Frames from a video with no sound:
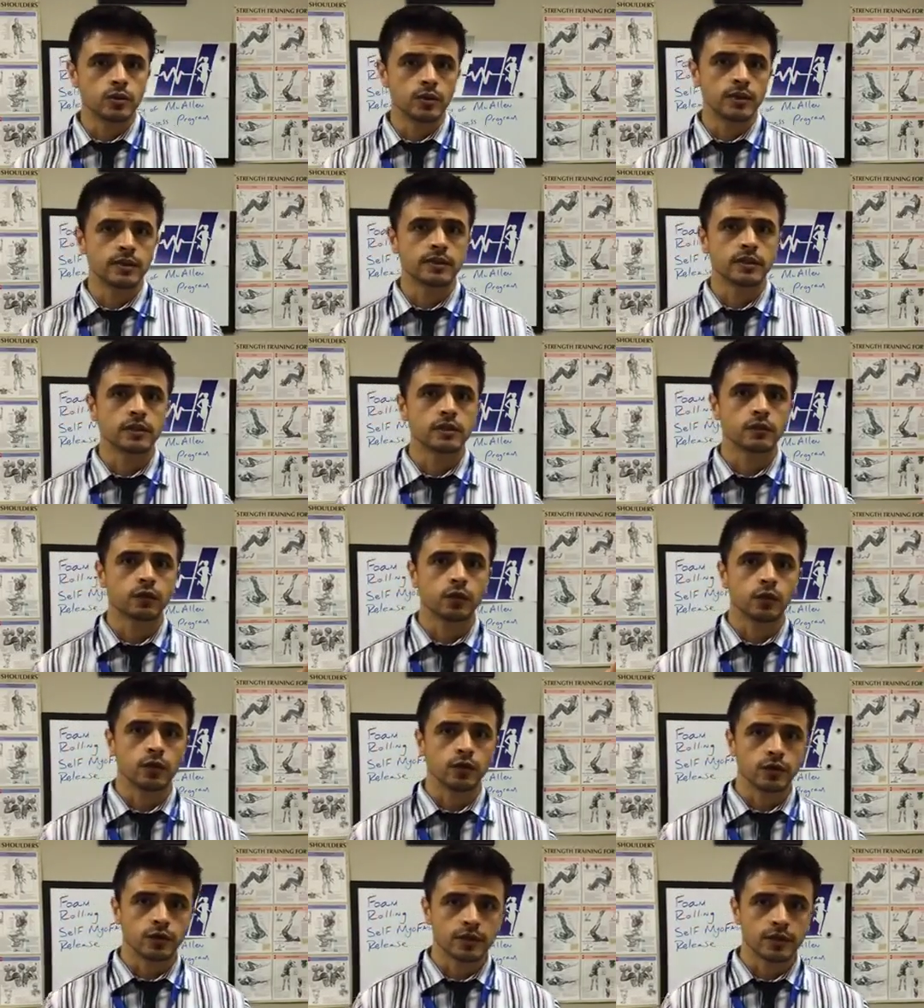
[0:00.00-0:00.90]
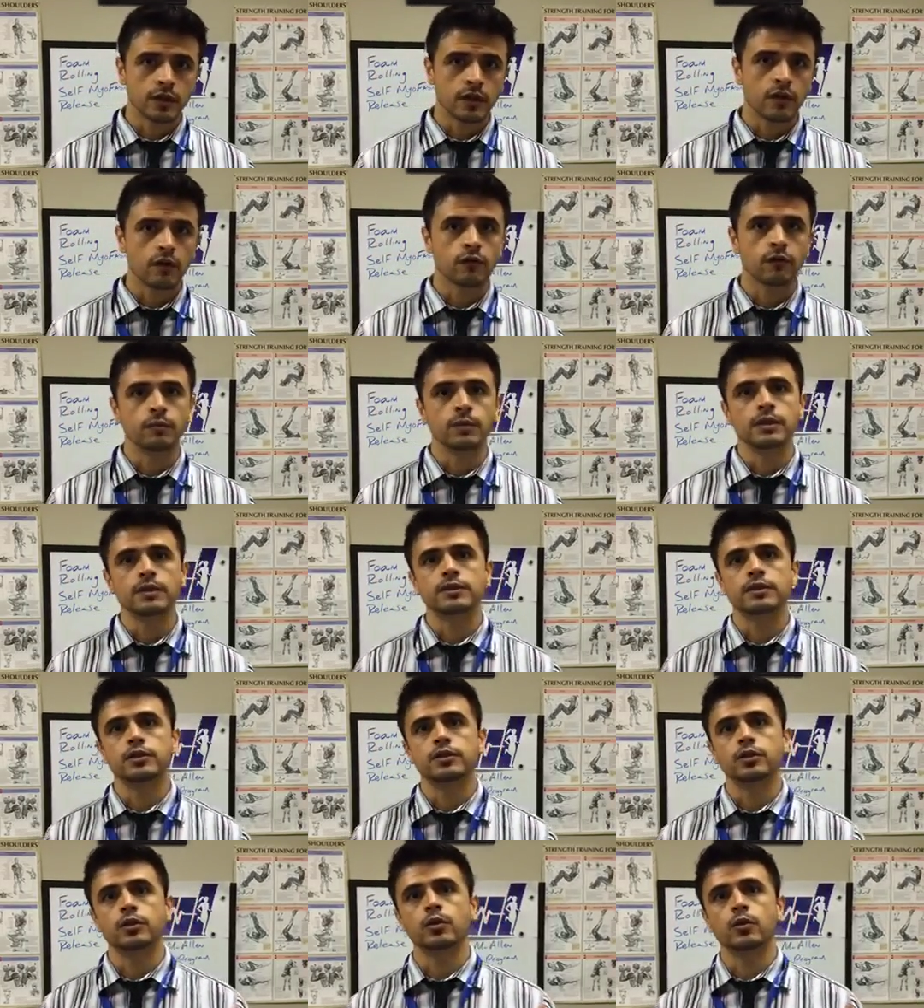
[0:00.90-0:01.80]
these things for yourself means
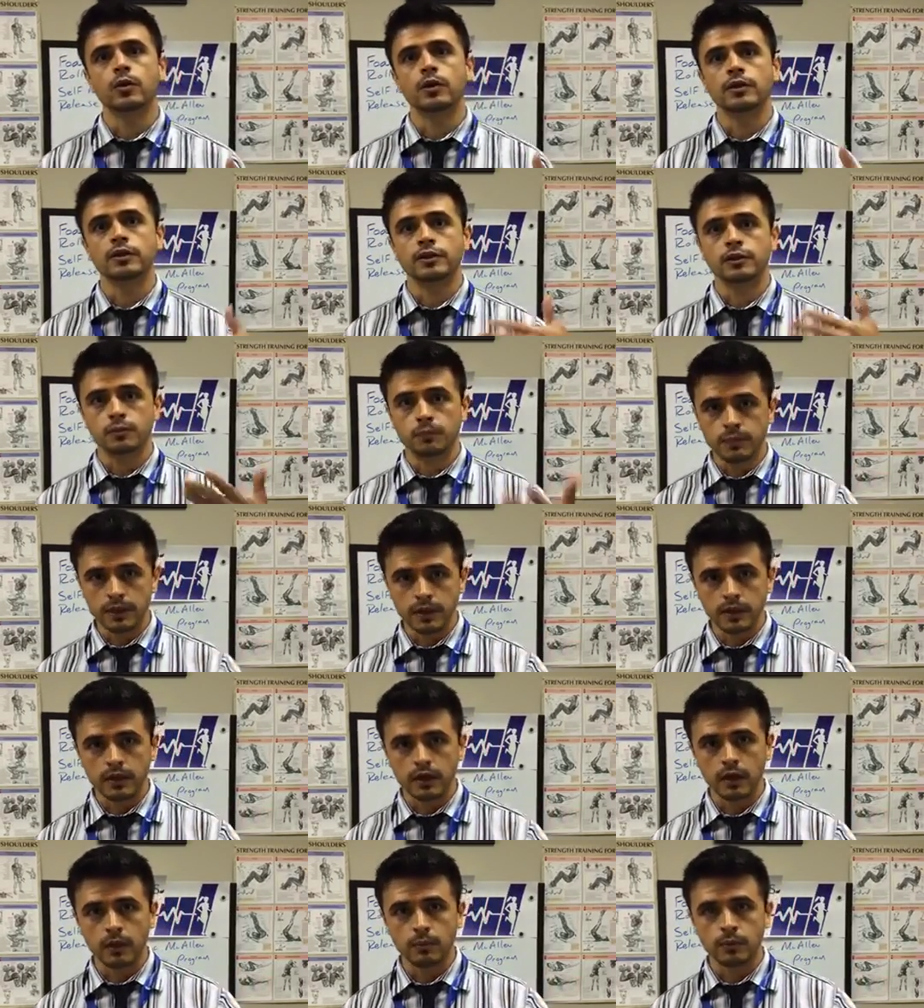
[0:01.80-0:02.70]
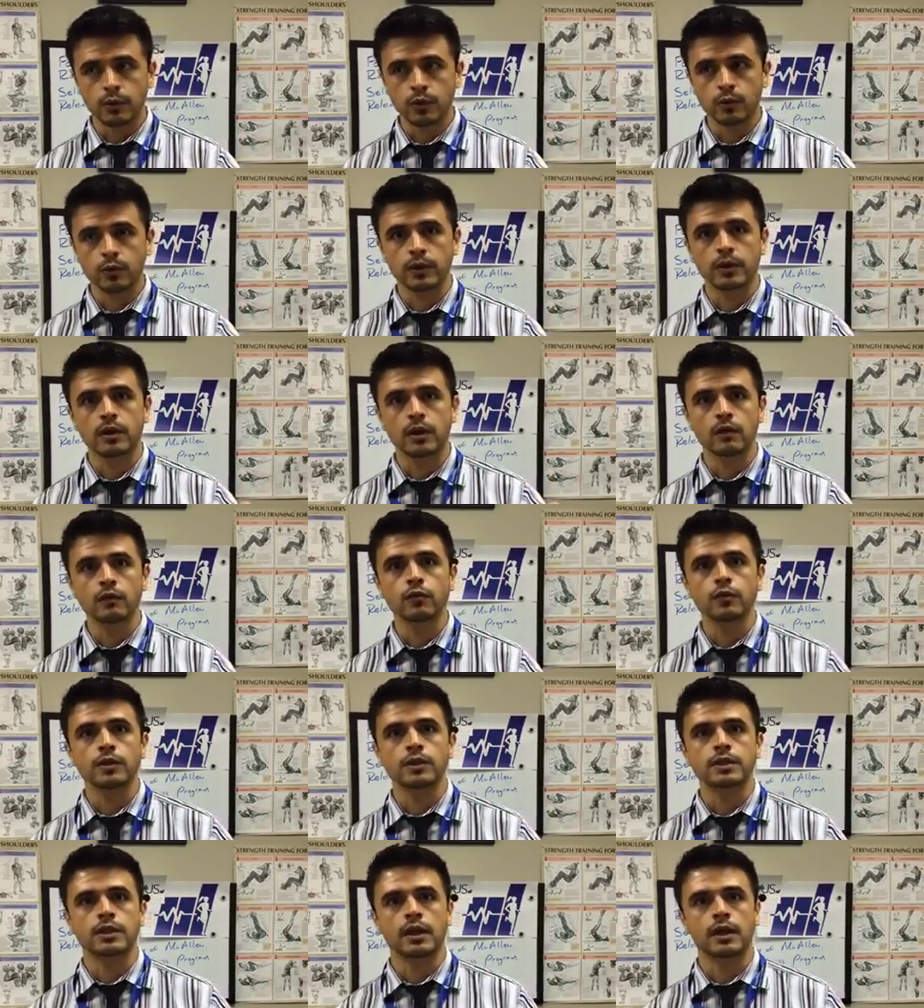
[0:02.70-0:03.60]
that you're going to speed up your
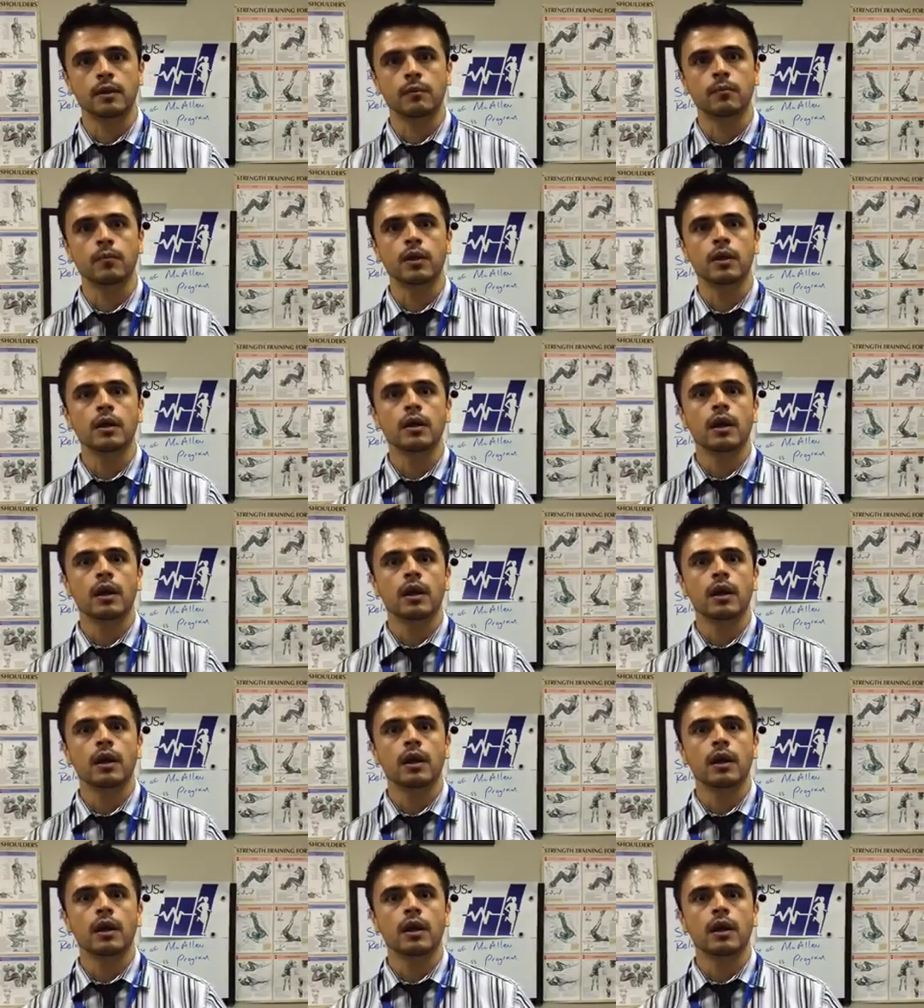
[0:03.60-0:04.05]
recovery time,